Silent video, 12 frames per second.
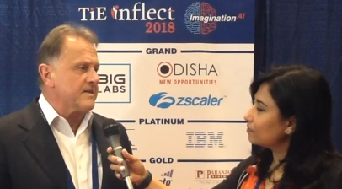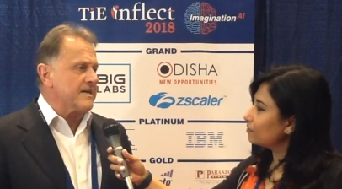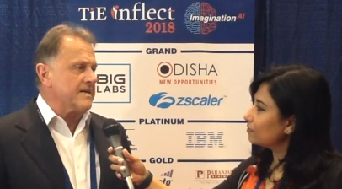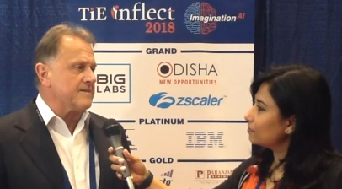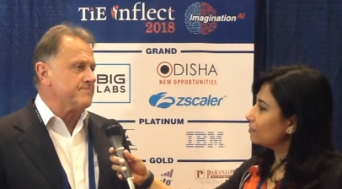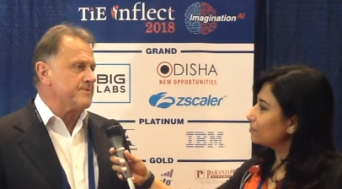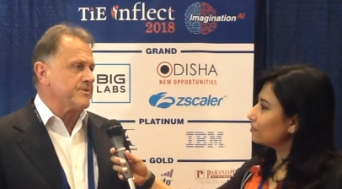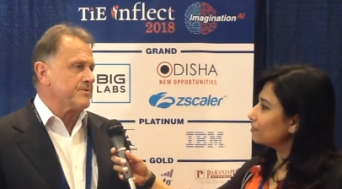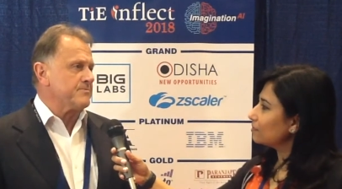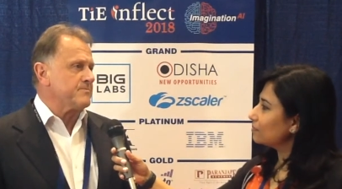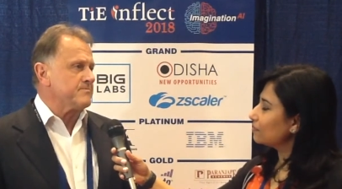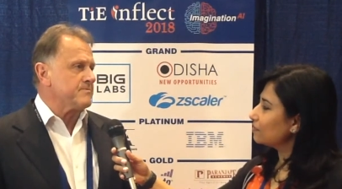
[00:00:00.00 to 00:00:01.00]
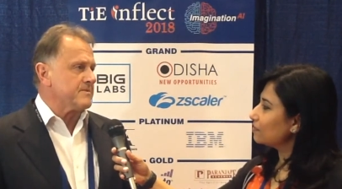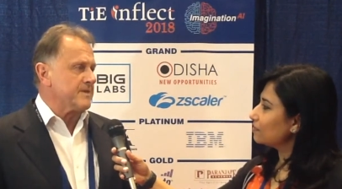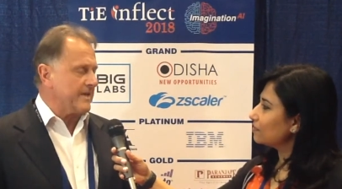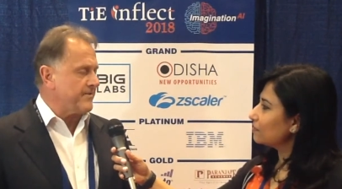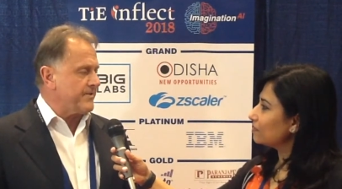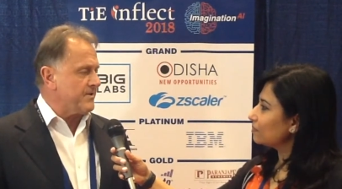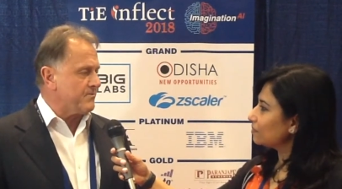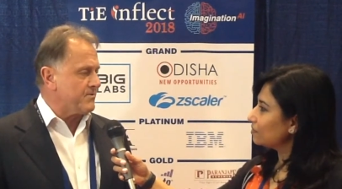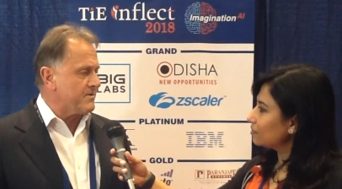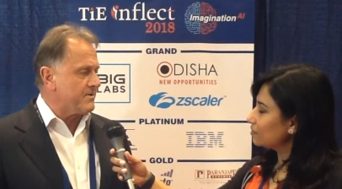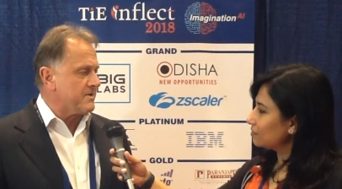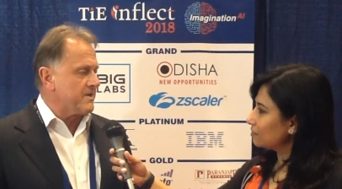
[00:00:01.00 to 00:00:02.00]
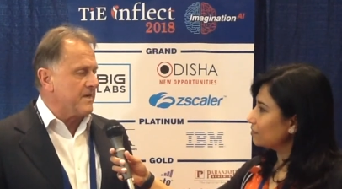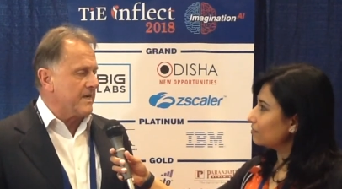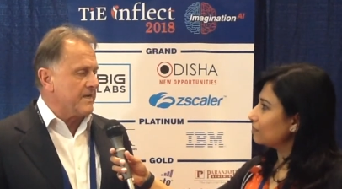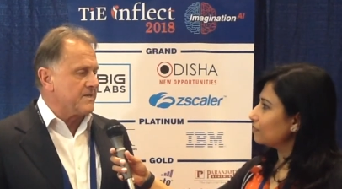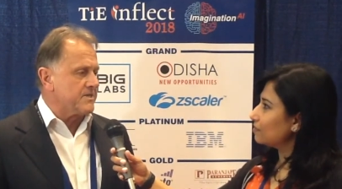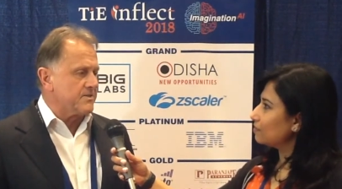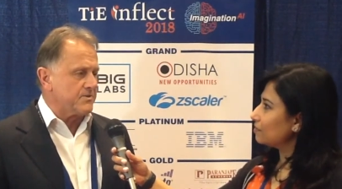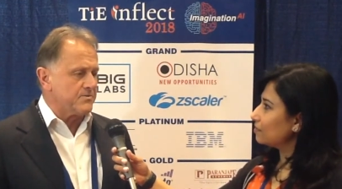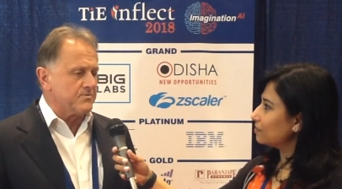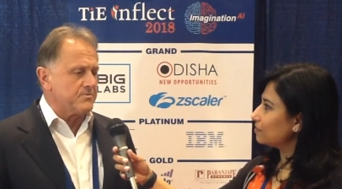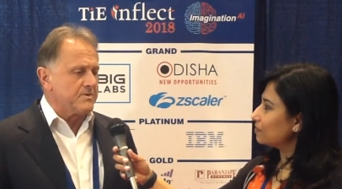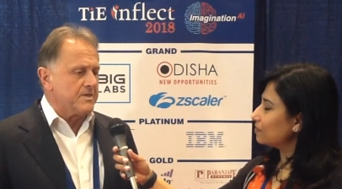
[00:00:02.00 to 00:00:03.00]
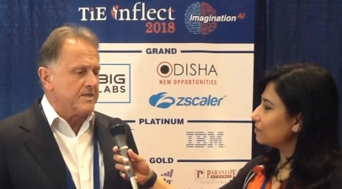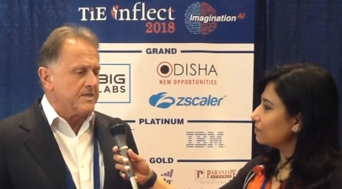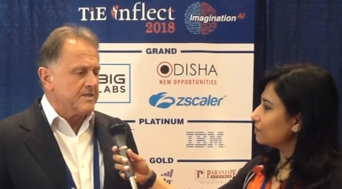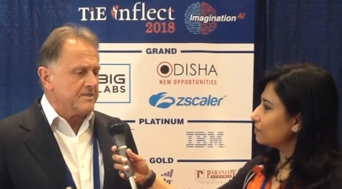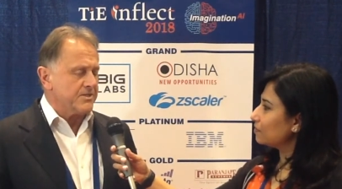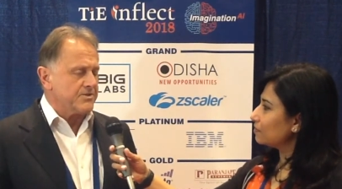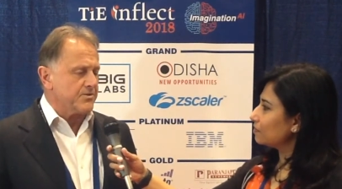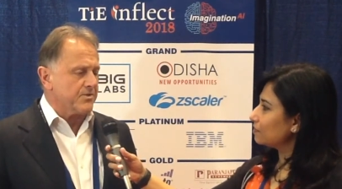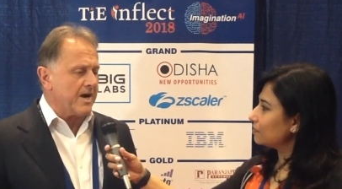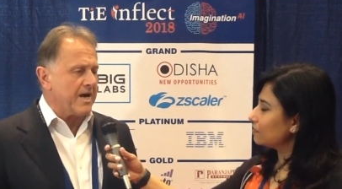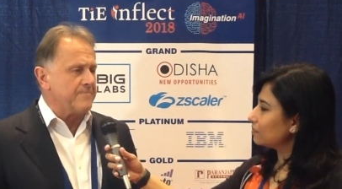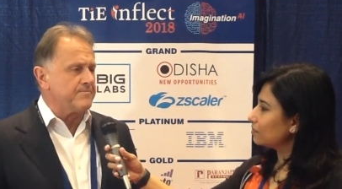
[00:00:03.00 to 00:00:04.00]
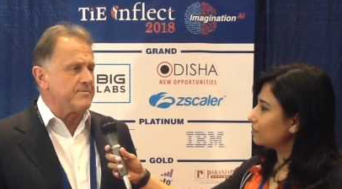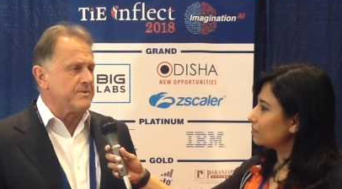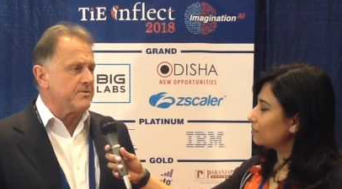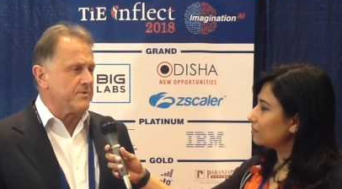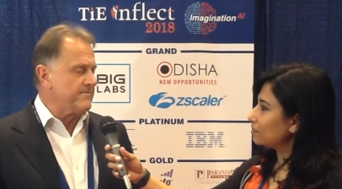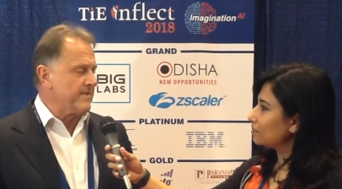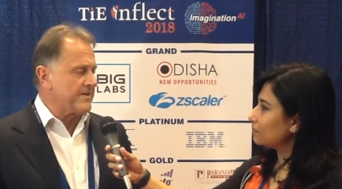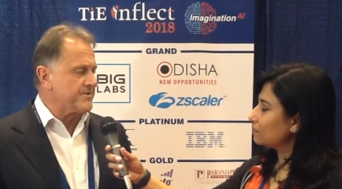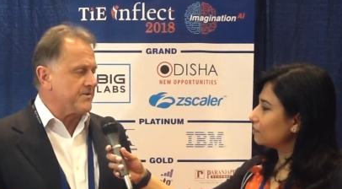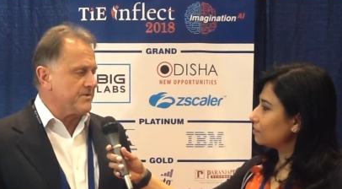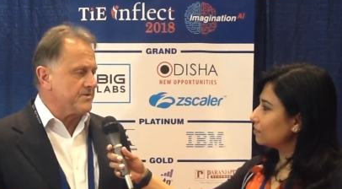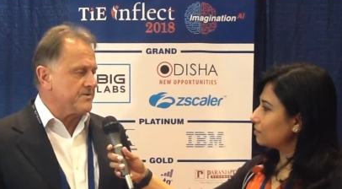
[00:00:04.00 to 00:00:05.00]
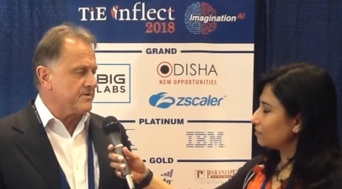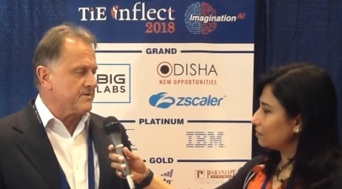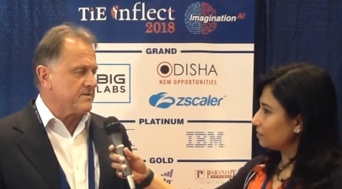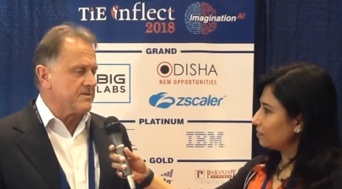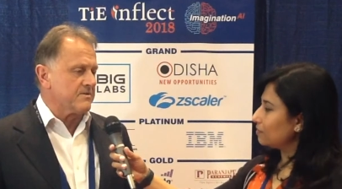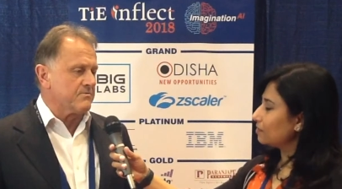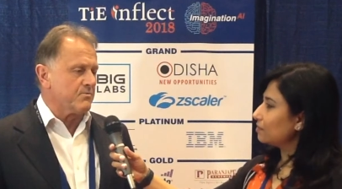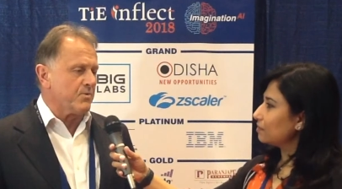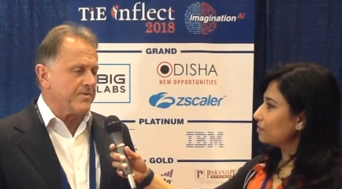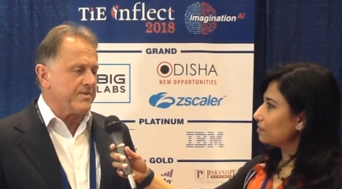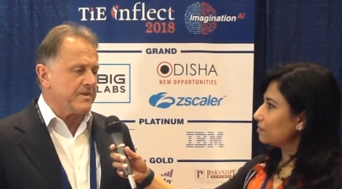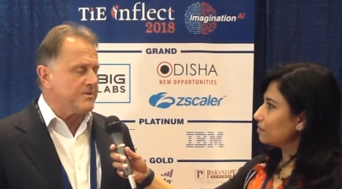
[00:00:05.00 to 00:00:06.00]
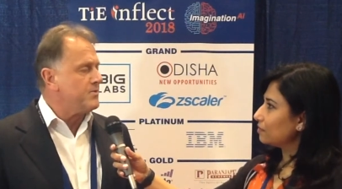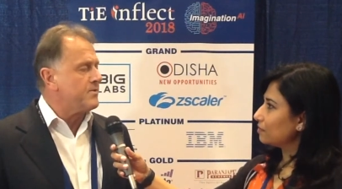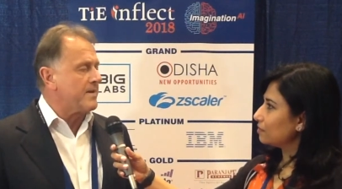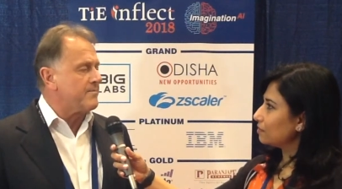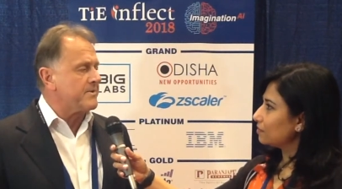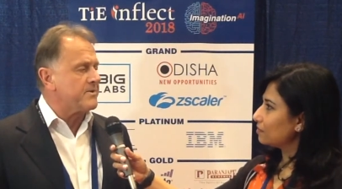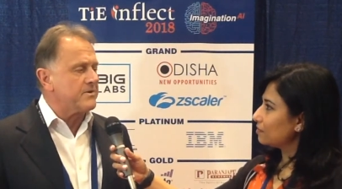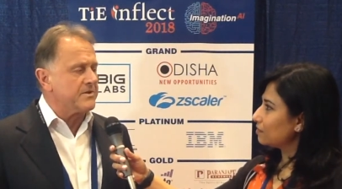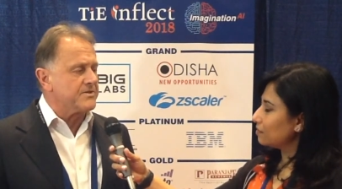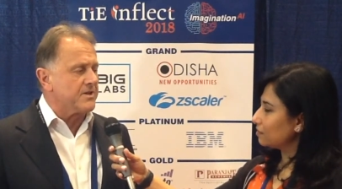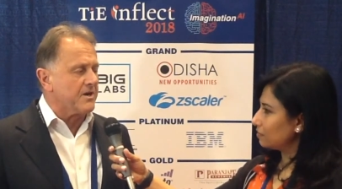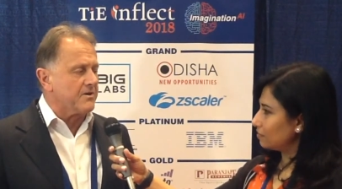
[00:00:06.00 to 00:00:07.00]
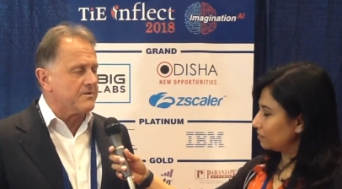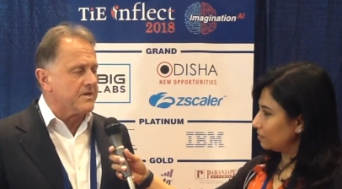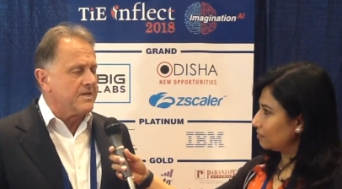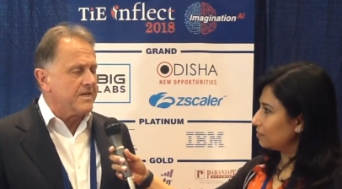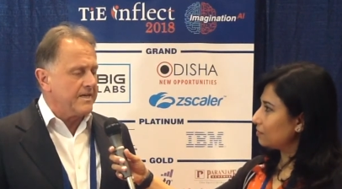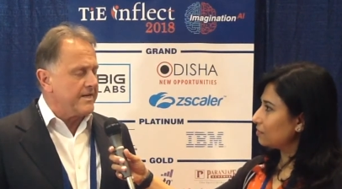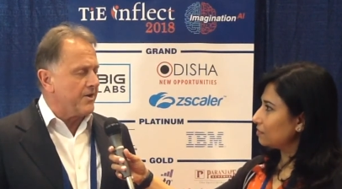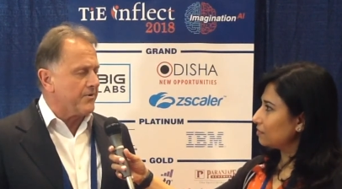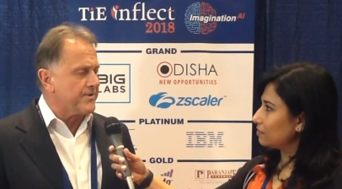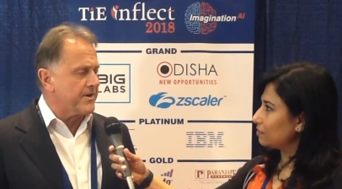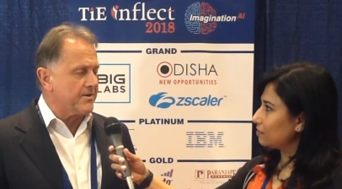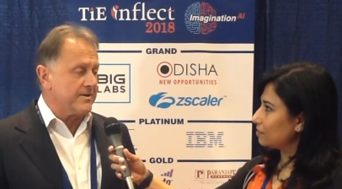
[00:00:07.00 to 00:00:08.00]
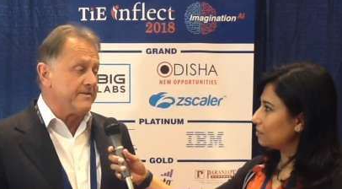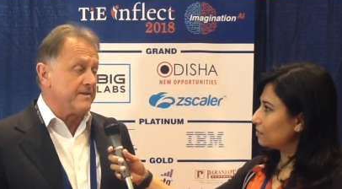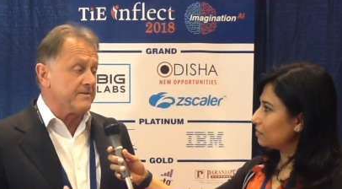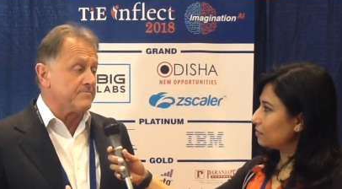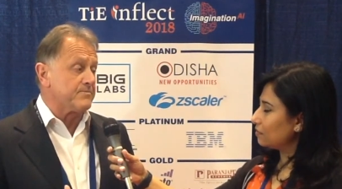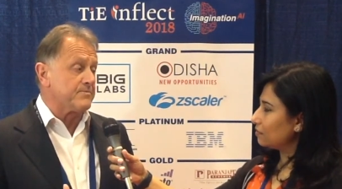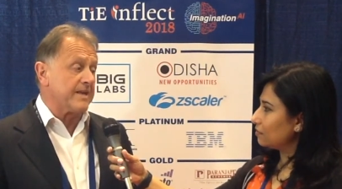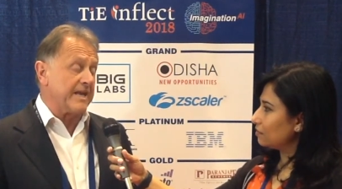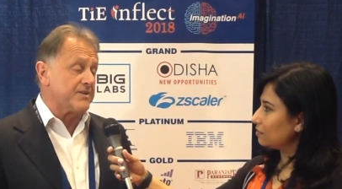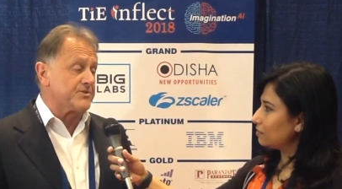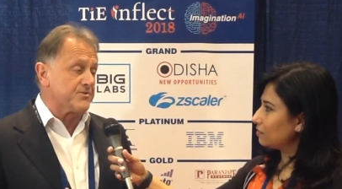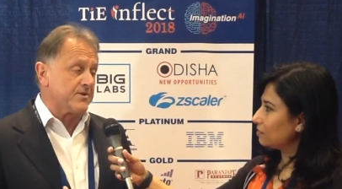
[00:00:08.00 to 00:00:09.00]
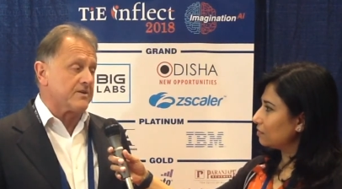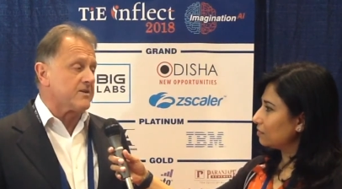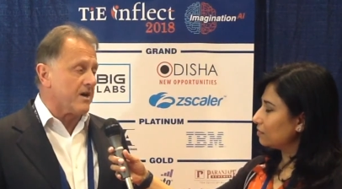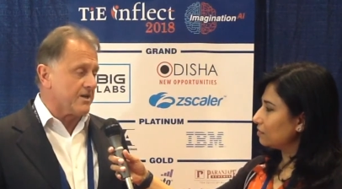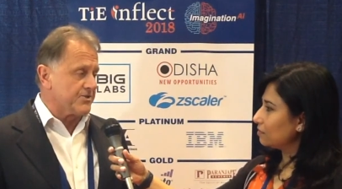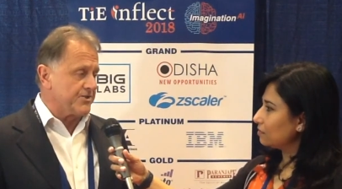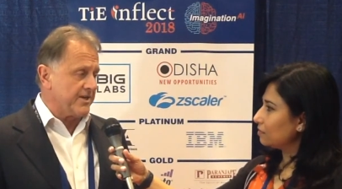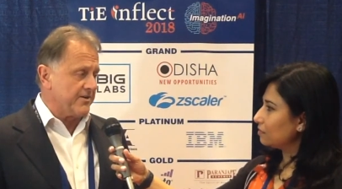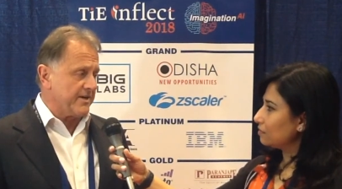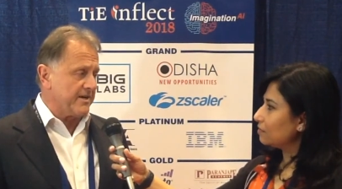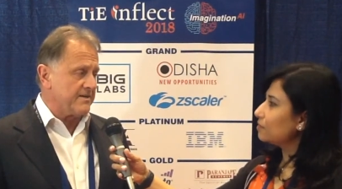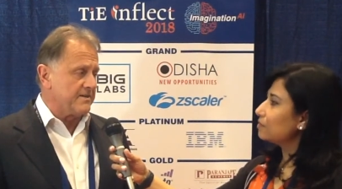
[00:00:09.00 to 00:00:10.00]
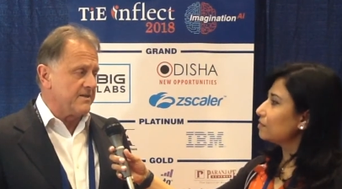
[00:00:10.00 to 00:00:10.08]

Speaker 1: uh, to get the award and to describe to investors what the new opportunities are in healthcare in the cancer oncology area.